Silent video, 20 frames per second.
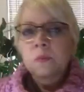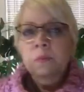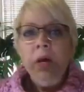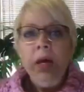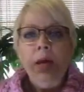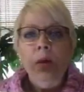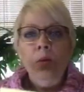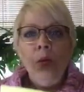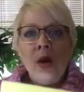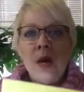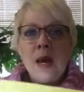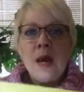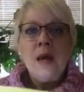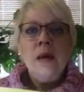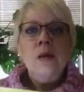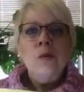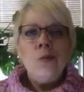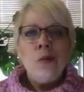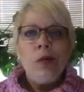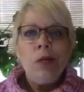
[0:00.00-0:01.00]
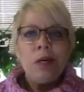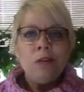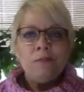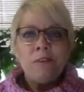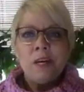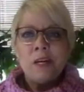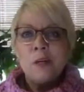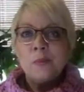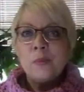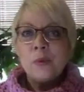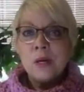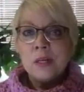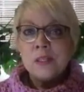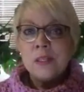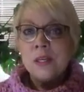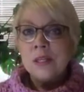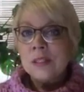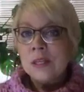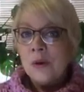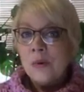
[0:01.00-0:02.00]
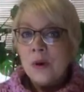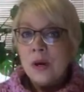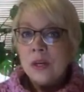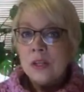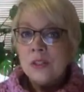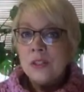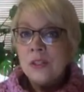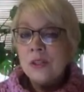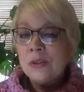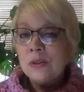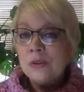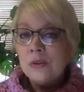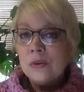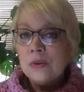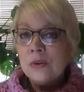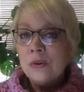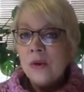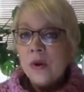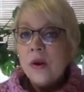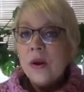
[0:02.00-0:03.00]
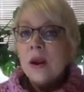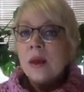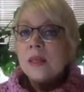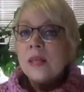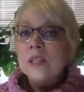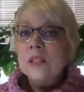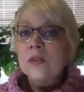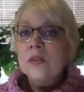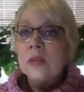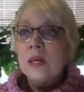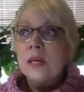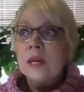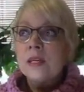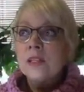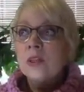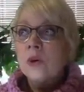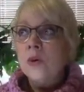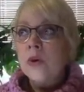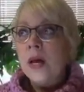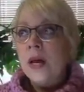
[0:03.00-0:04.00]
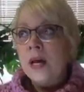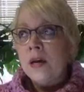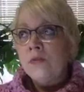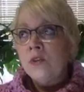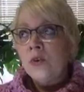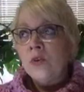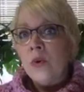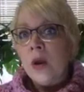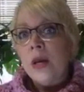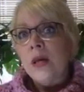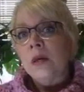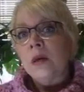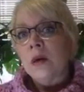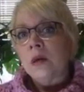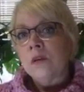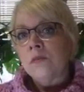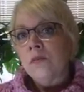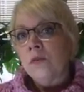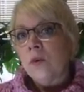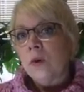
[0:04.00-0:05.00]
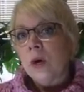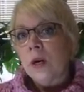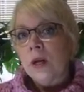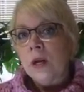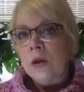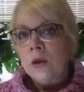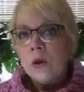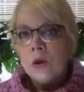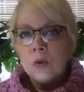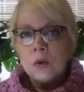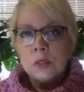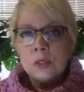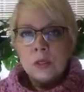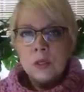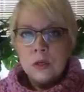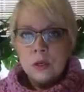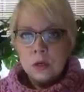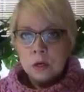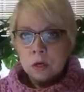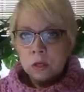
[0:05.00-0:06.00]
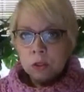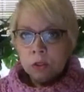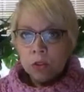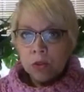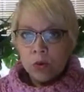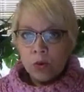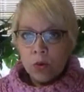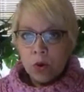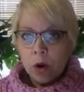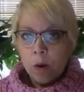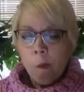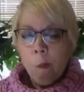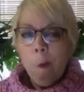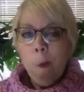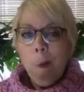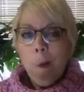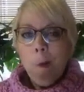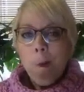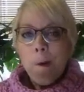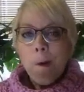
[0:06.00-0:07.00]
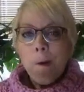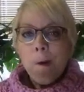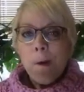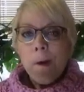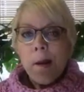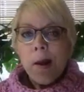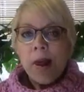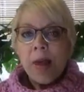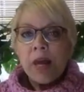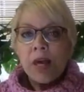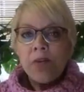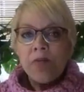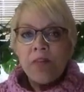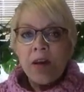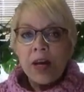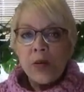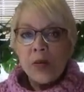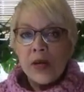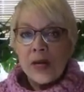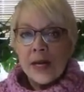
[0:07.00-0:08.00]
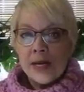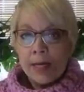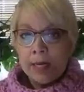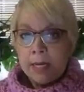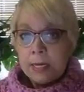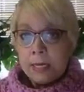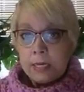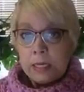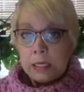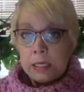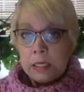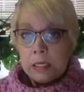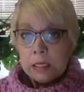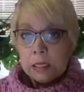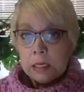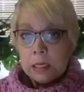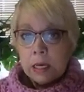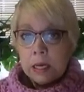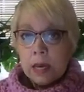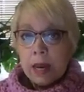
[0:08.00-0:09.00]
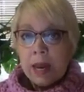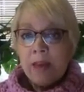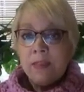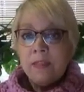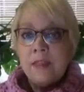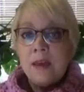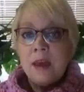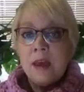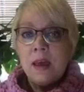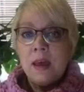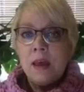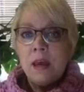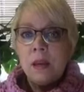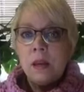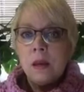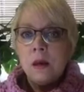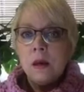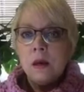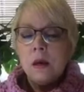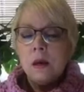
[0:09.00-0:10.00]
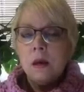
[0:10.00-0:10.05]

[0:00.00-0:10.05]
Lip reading: but when I find a project I want to do, and I don't have the right yarn for it, I'll go into the yarn store and find what I need, and then